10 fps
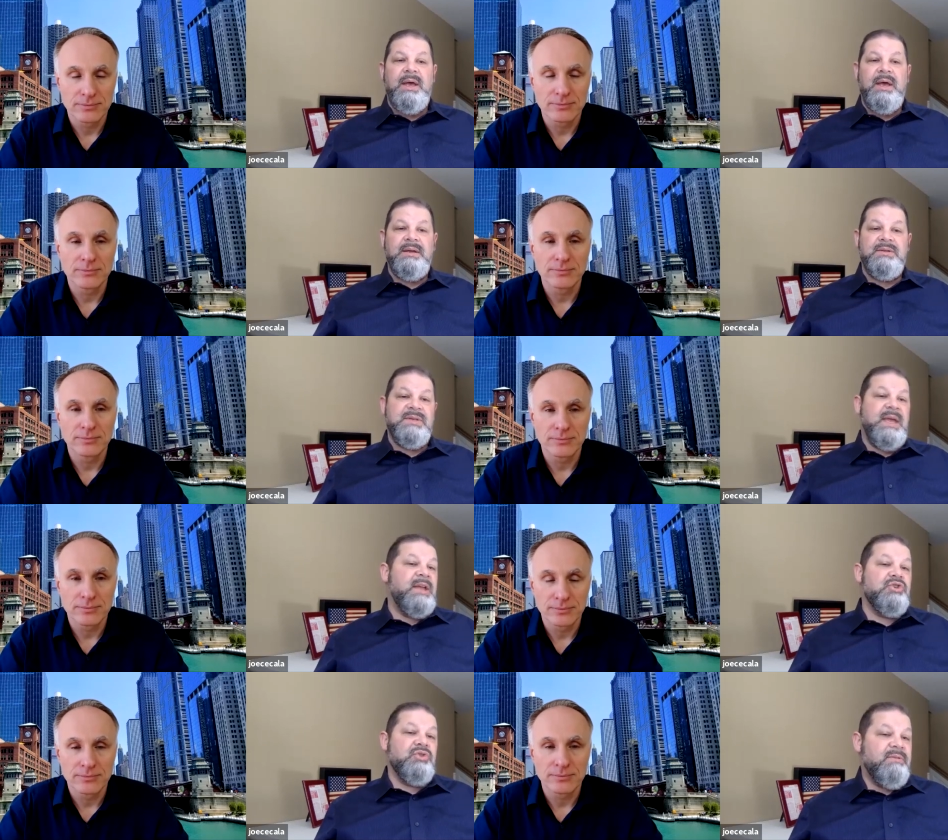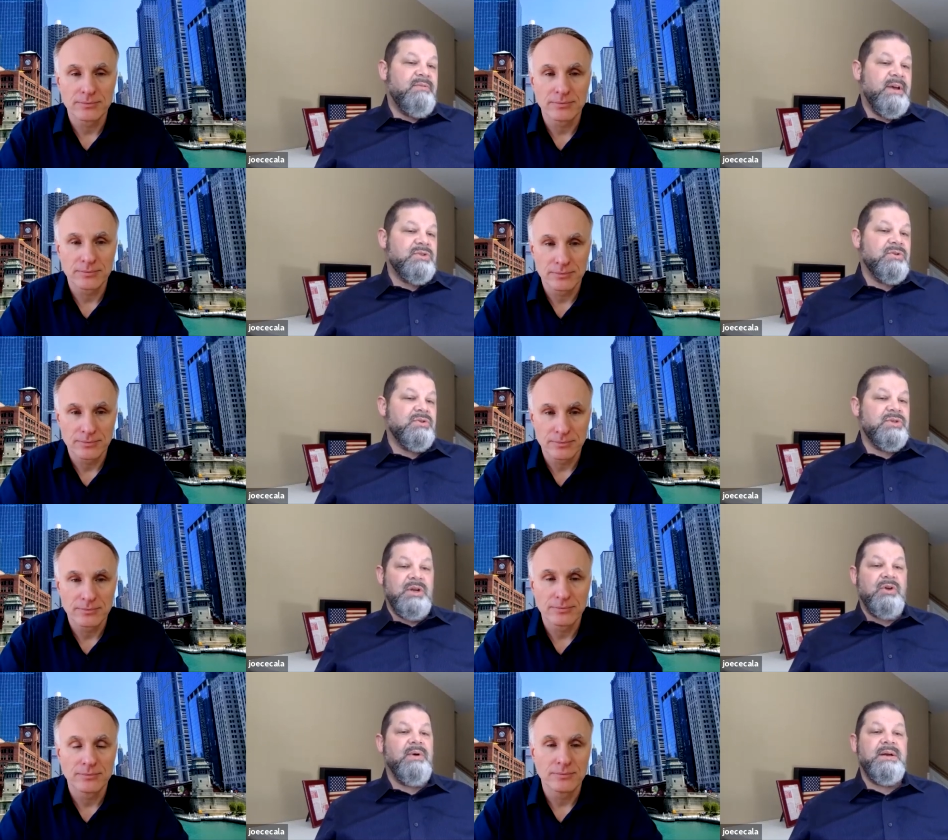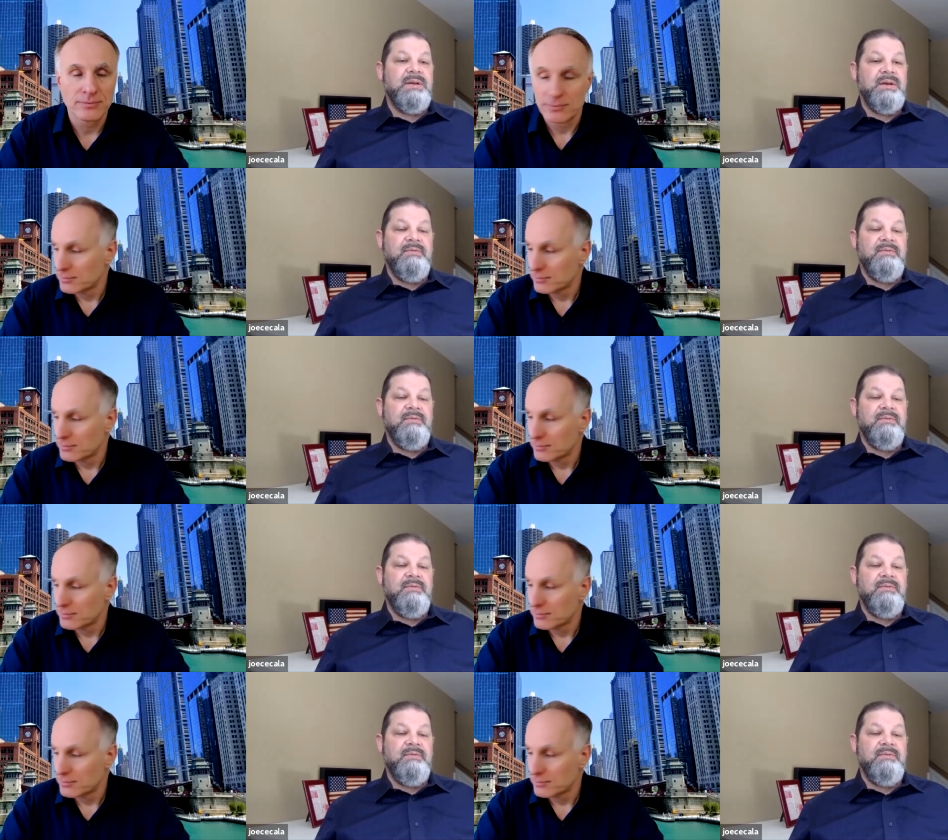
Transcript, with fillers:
Speaker 1: and it's angel investors and accredited